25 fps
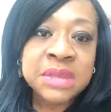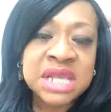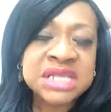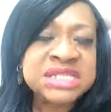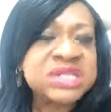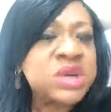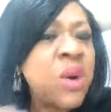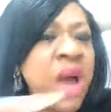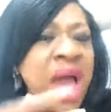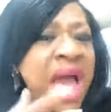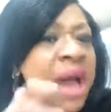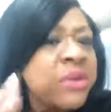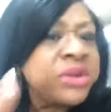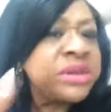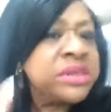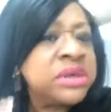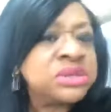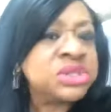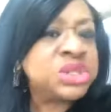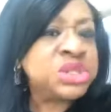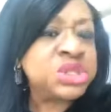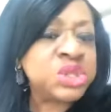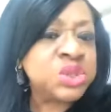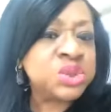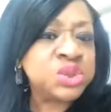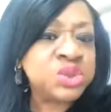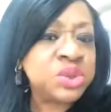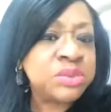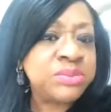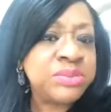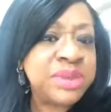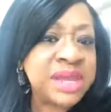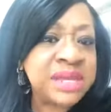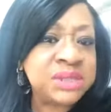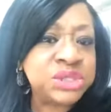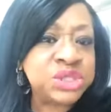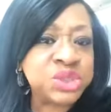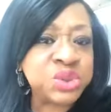So how are those children
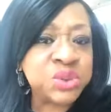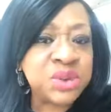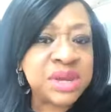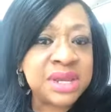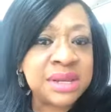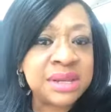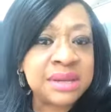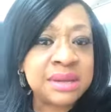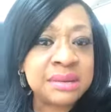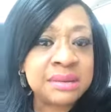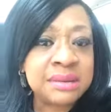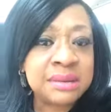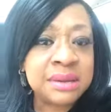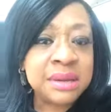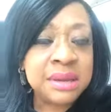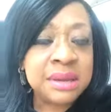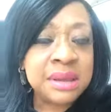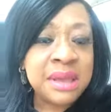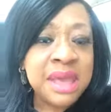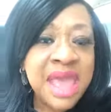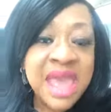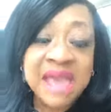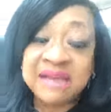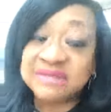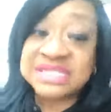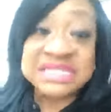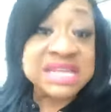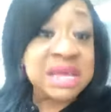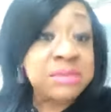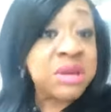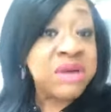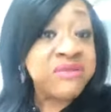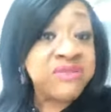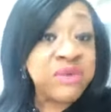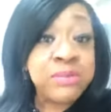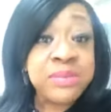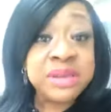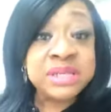being treated? Have some
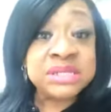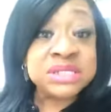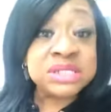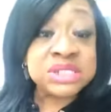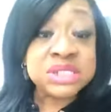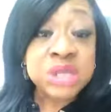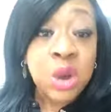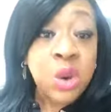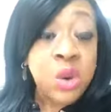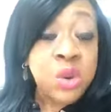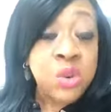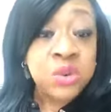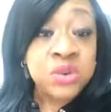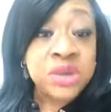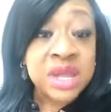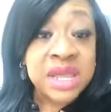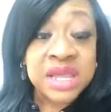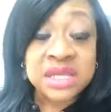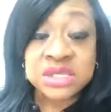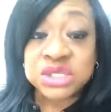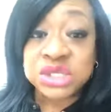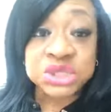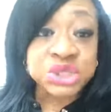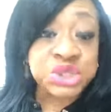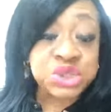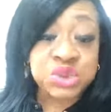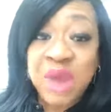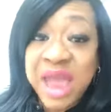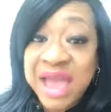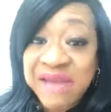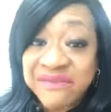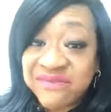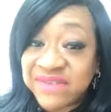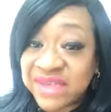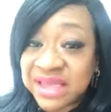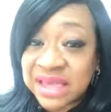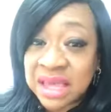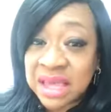of them been sold into
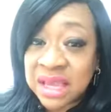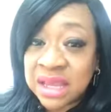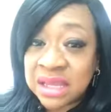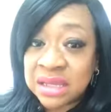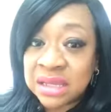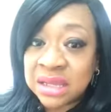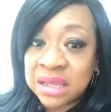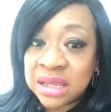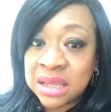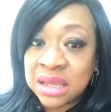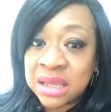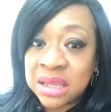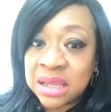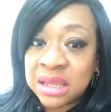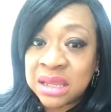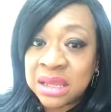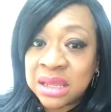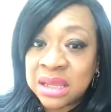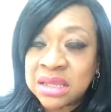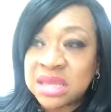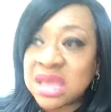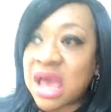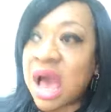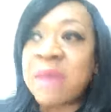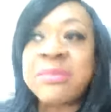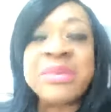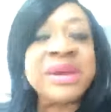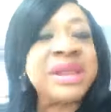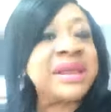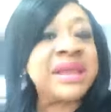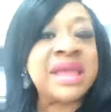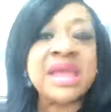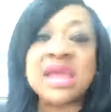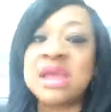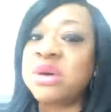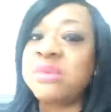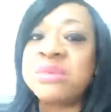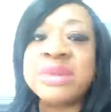trafficking? Y'all better
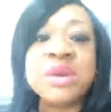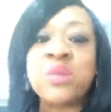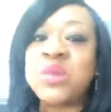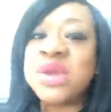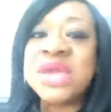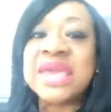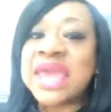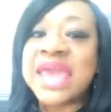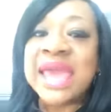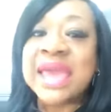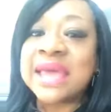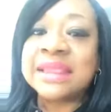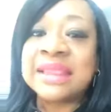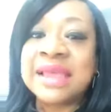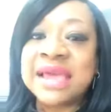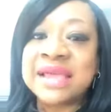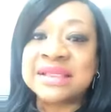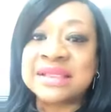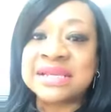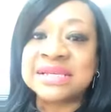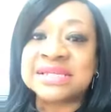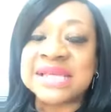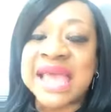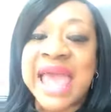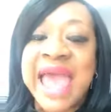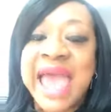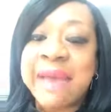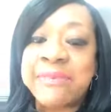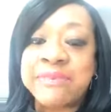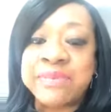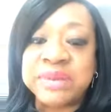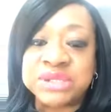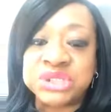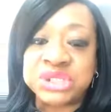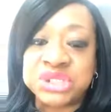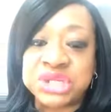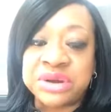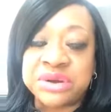heal me. We can't let this
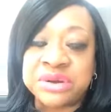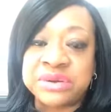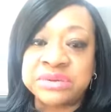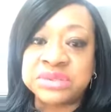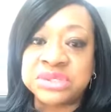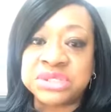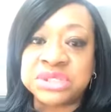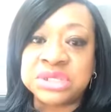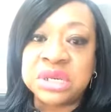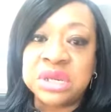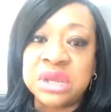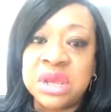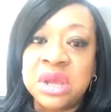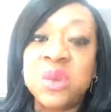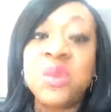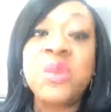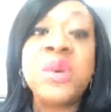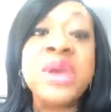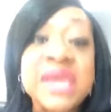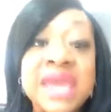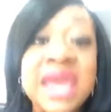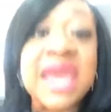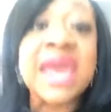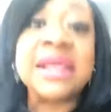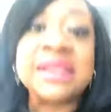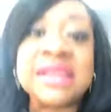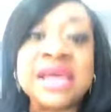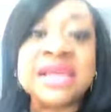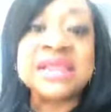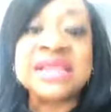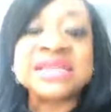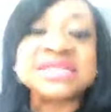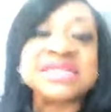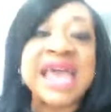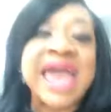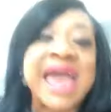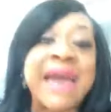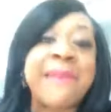happen, church. We can't let
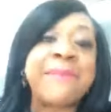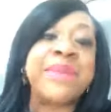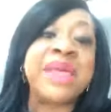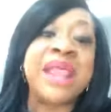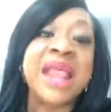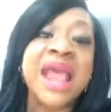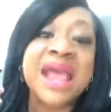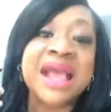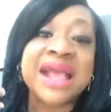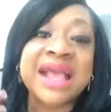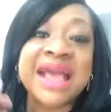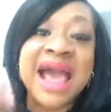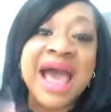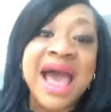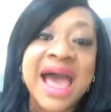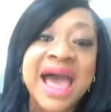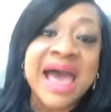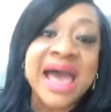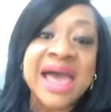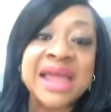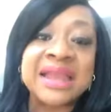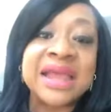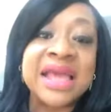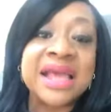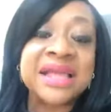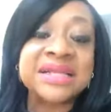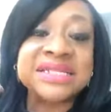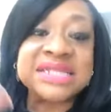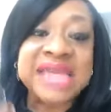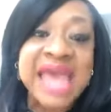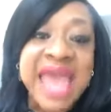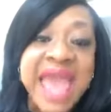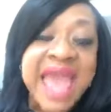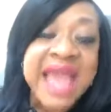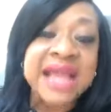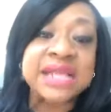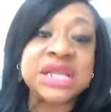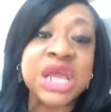this happen.
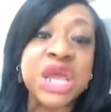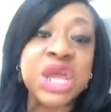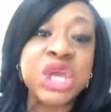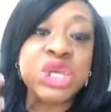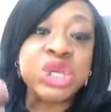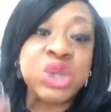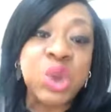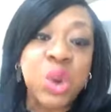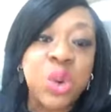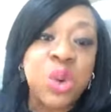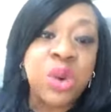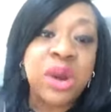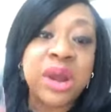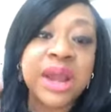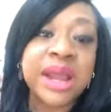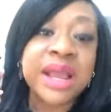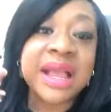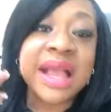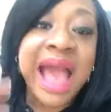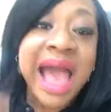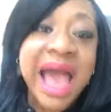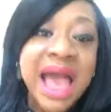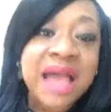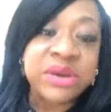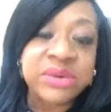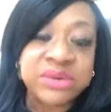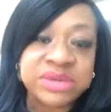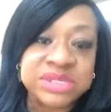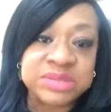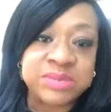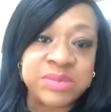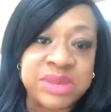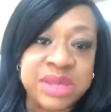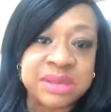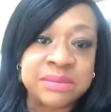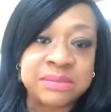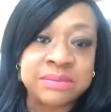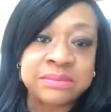Contact your
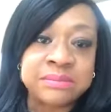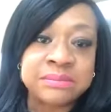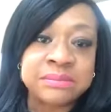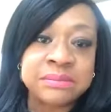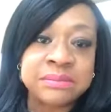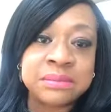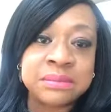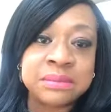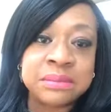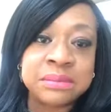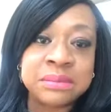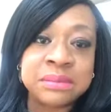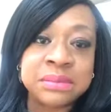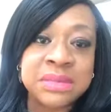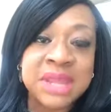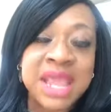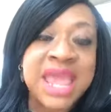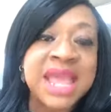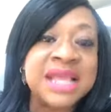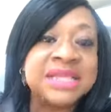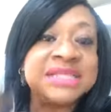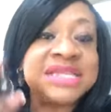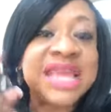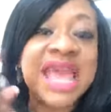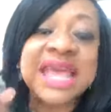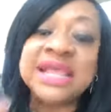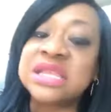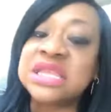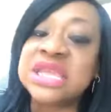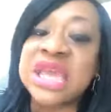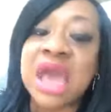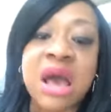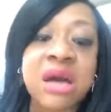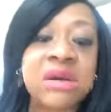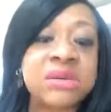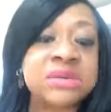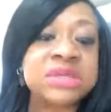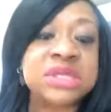congressman. And
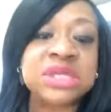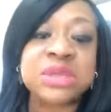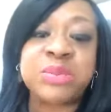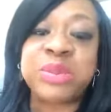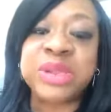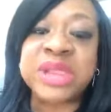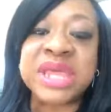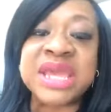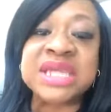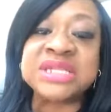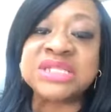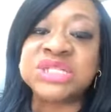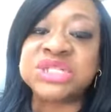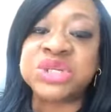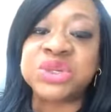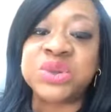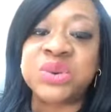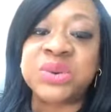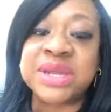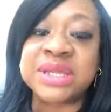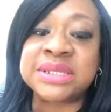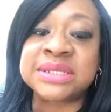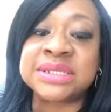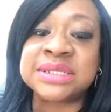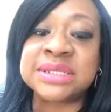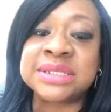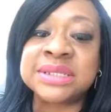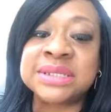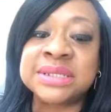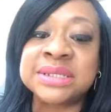y'all, please do it.